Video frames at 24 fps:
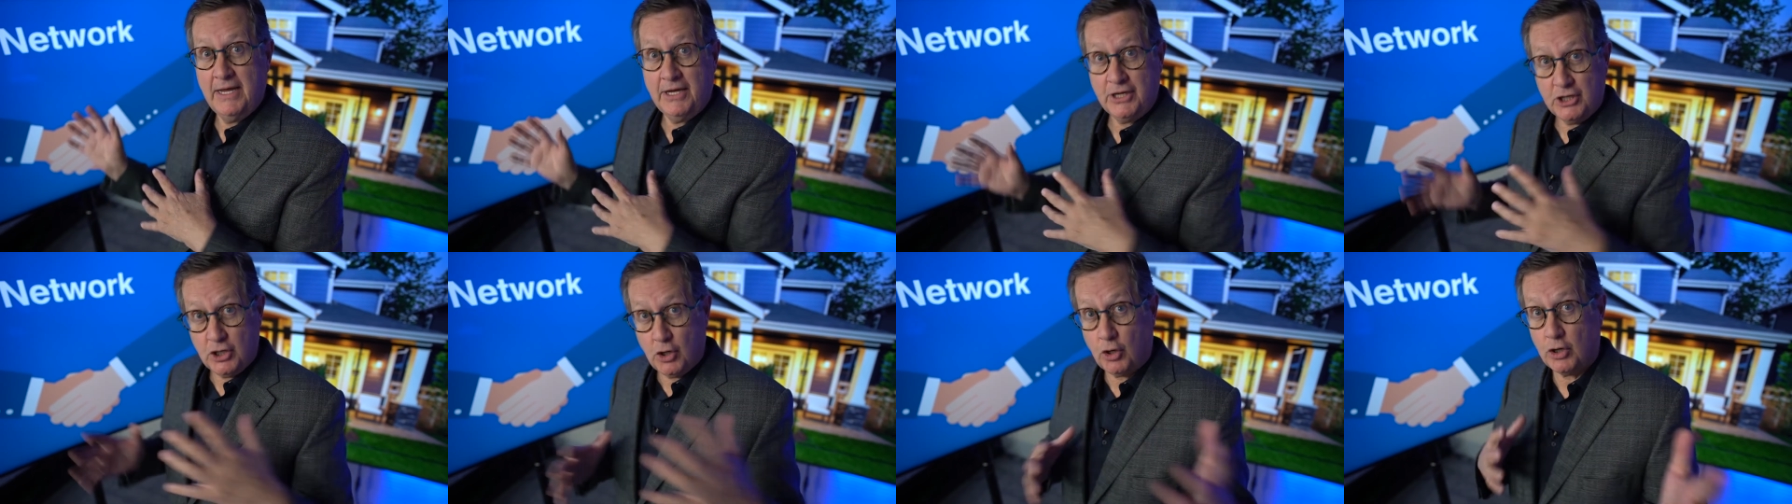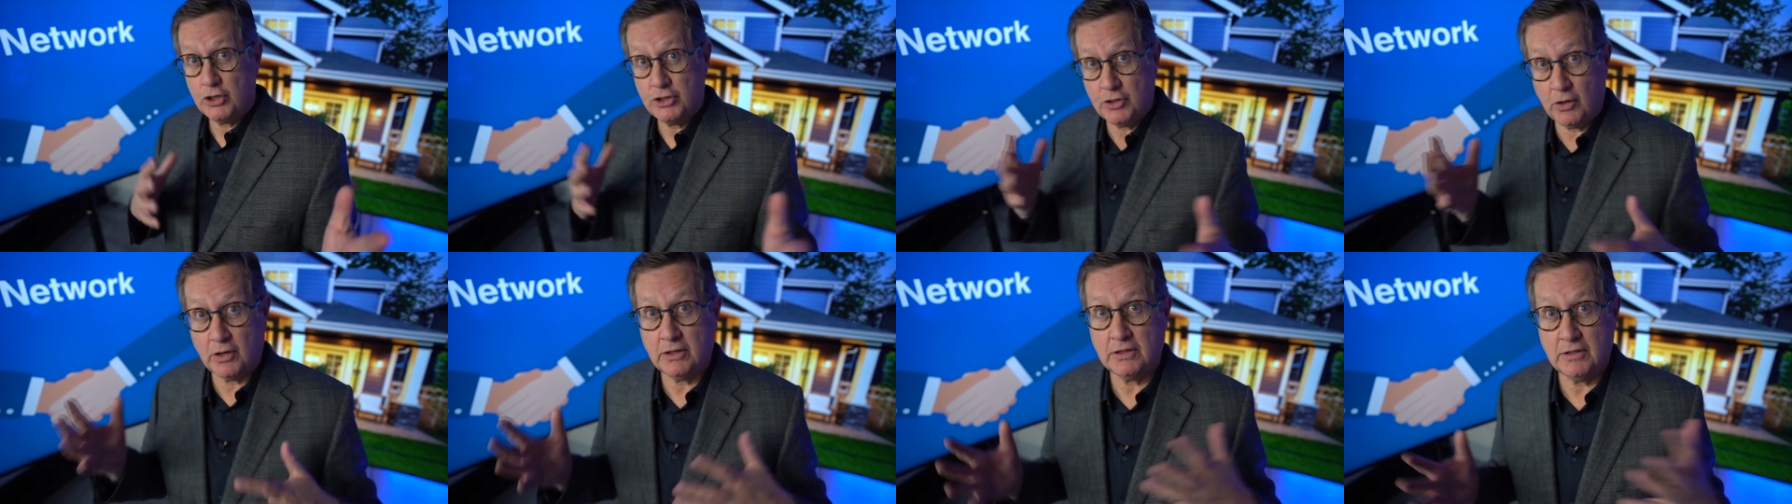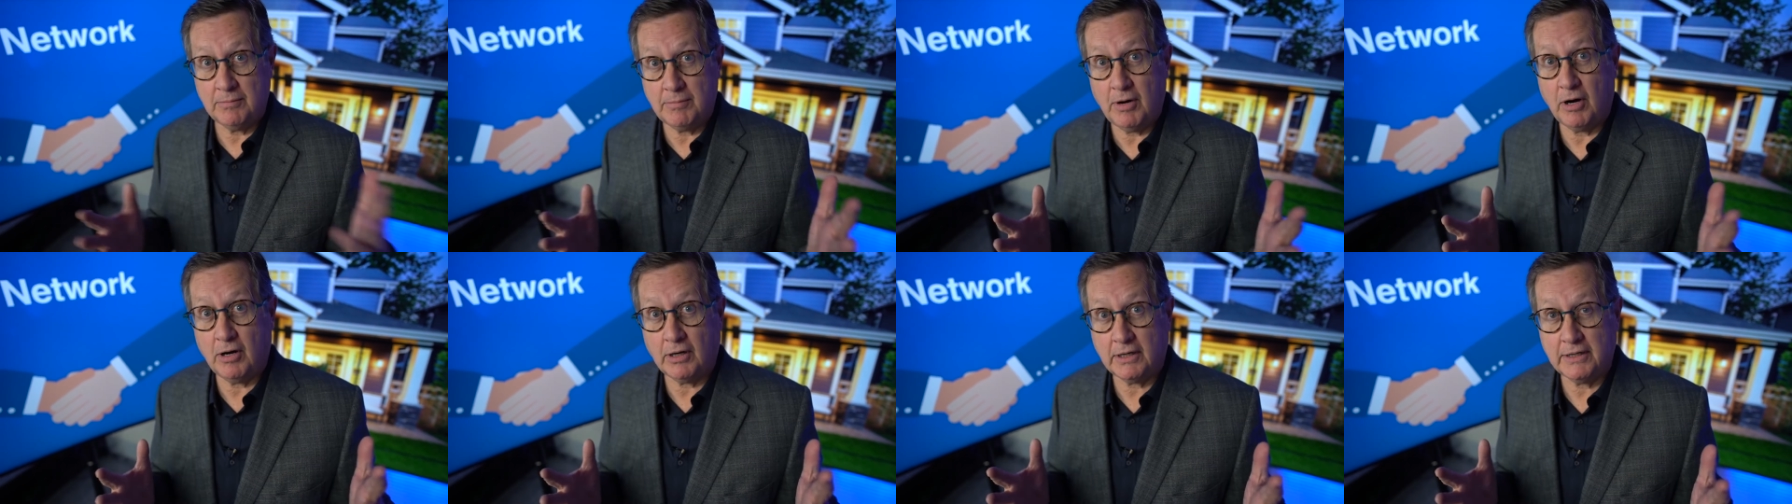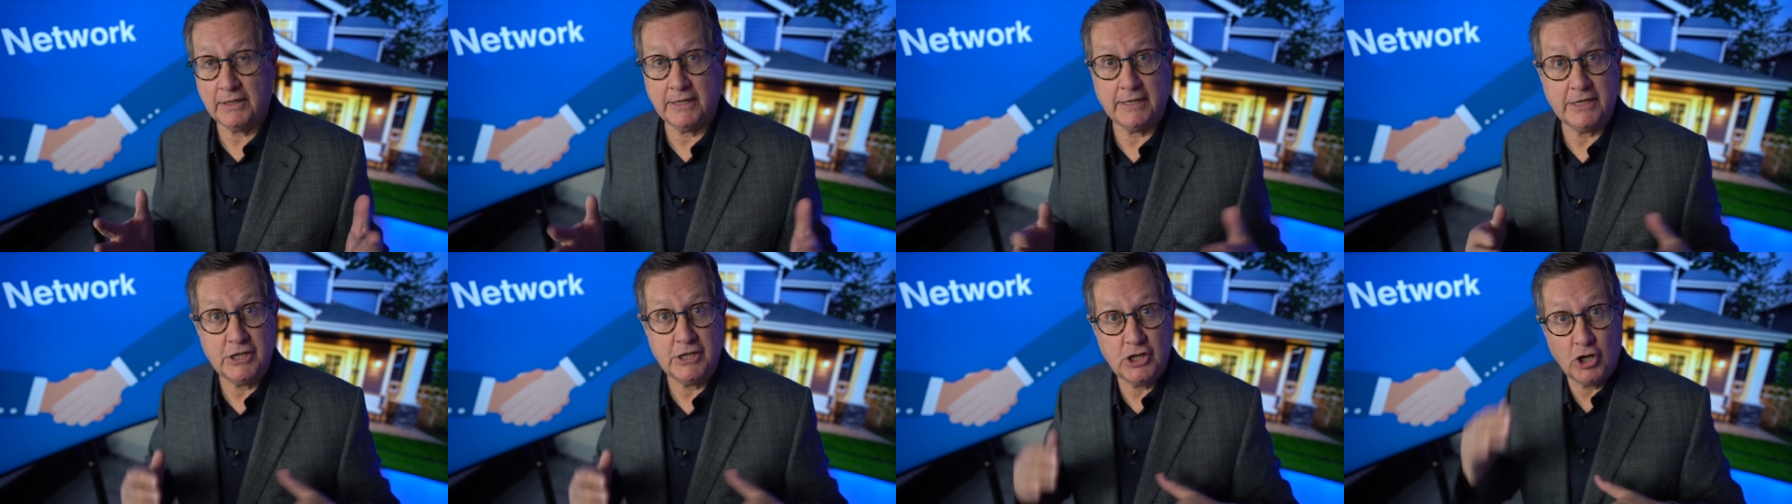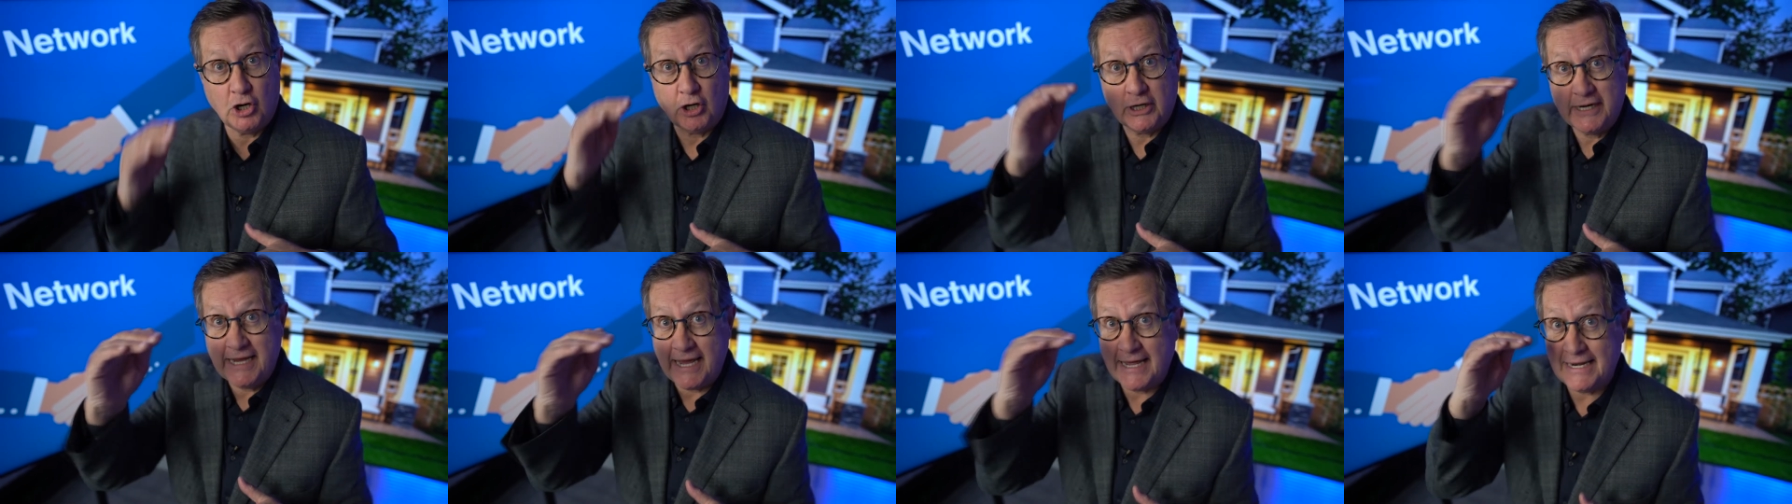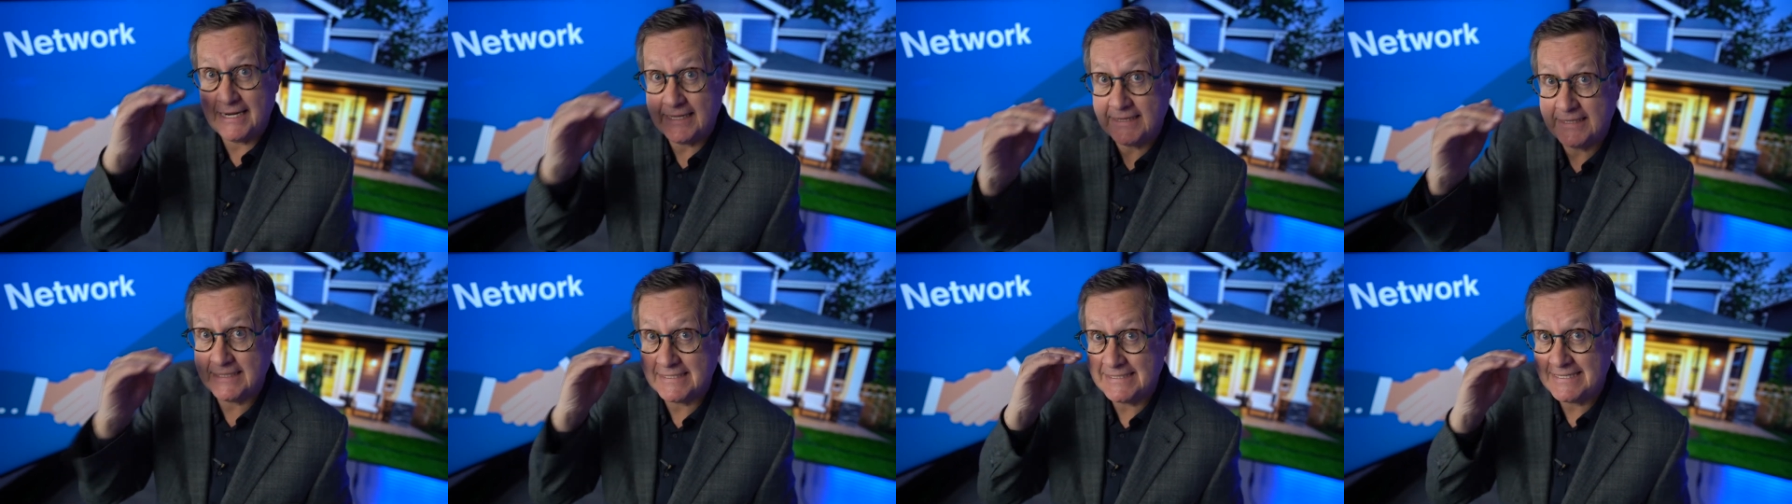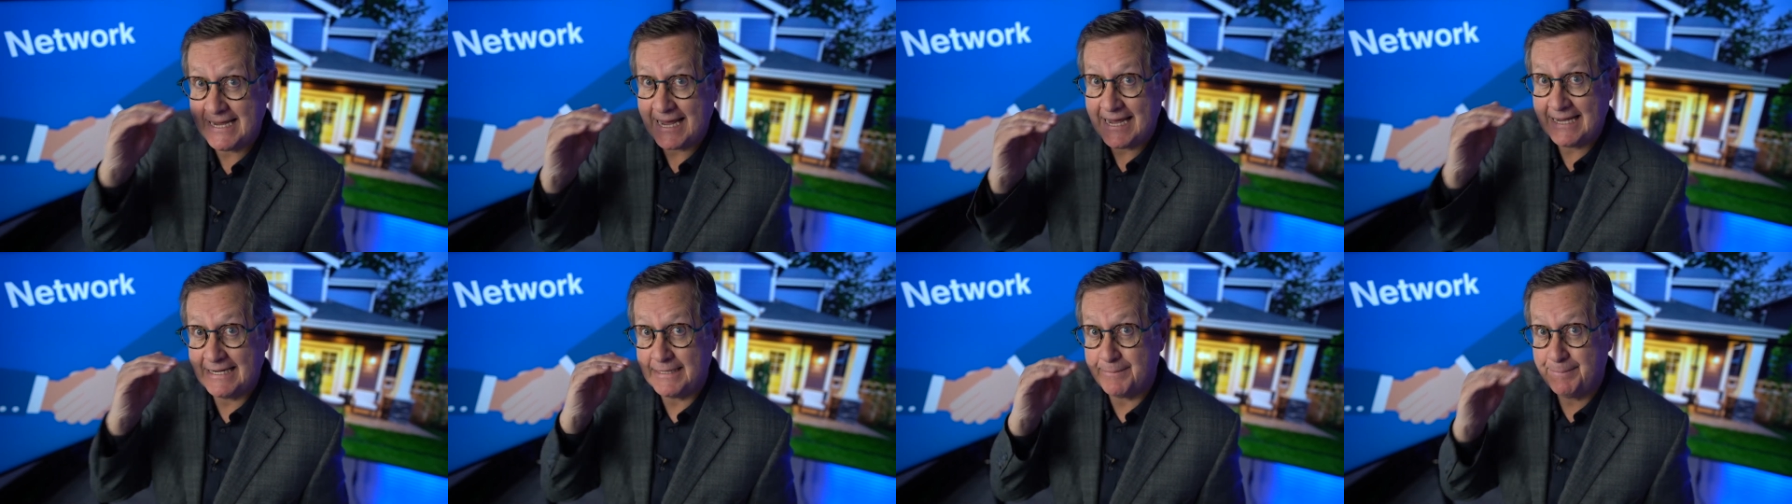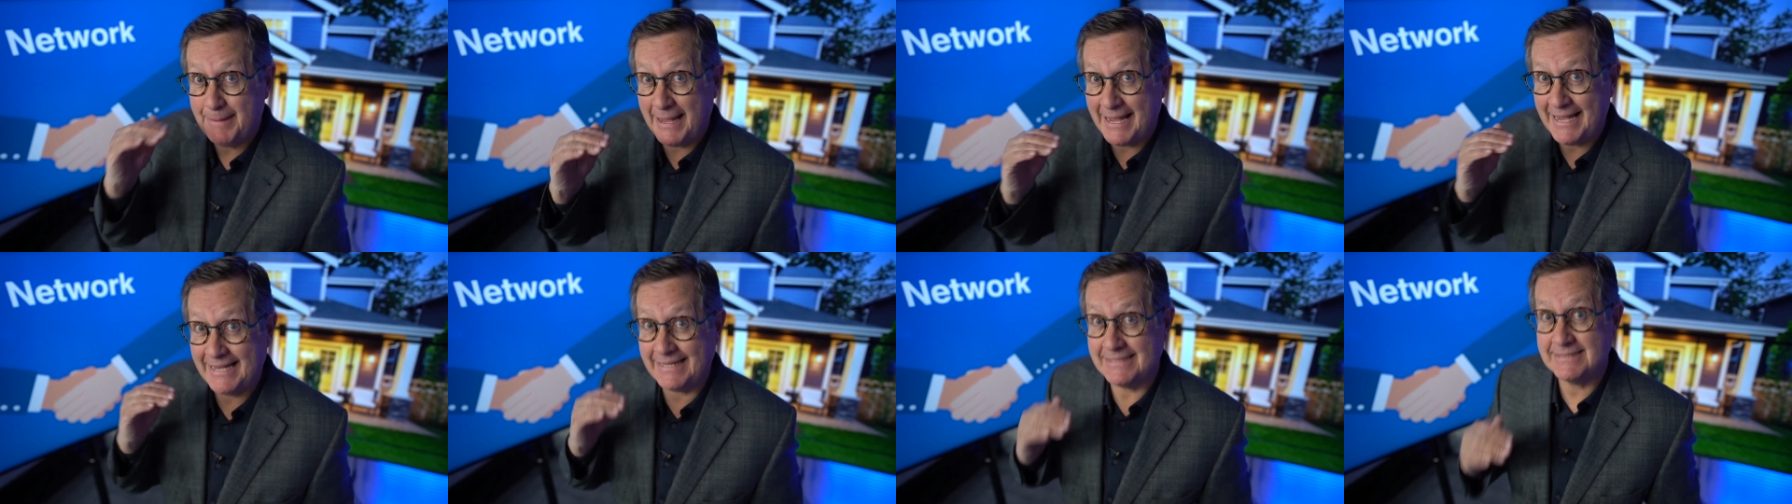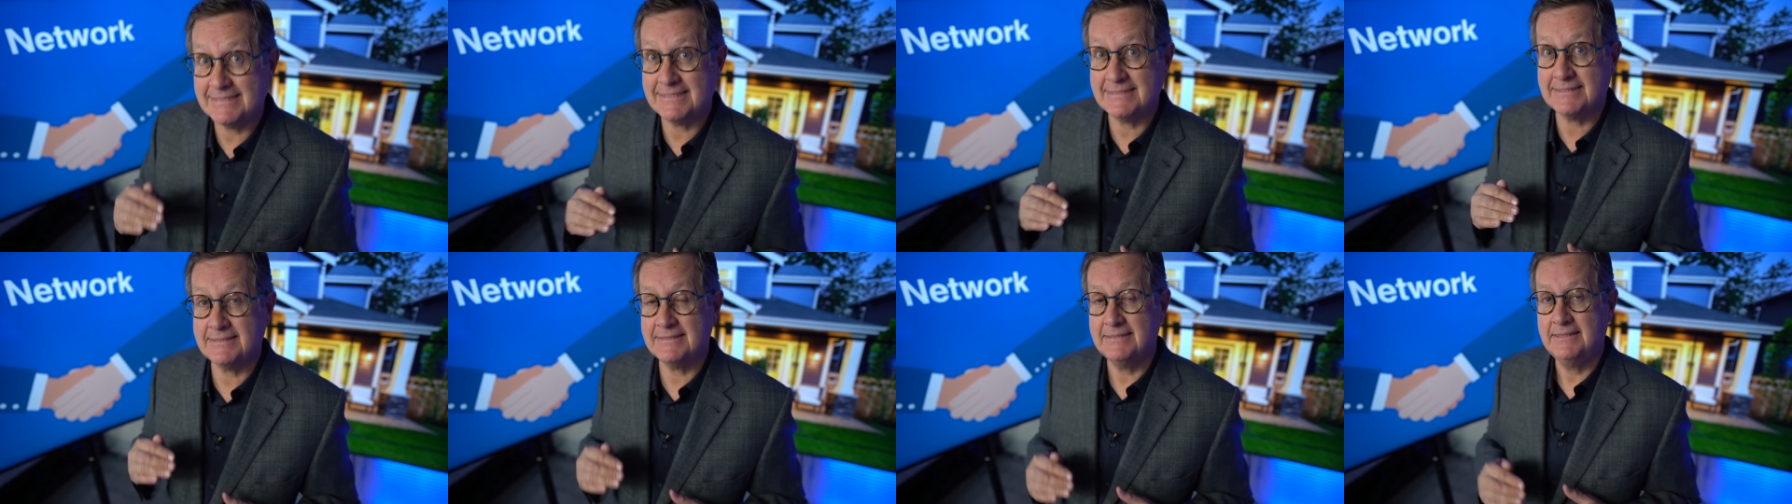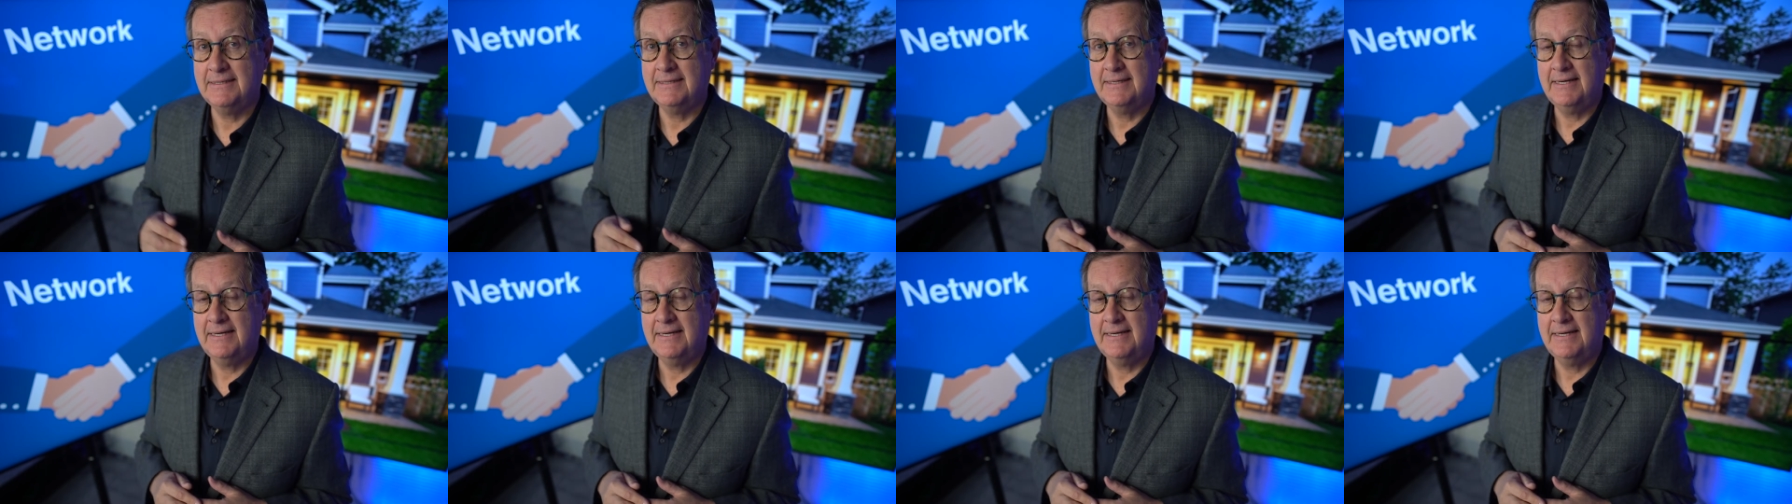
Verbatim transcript: You're doing the marketing. You're getting the database.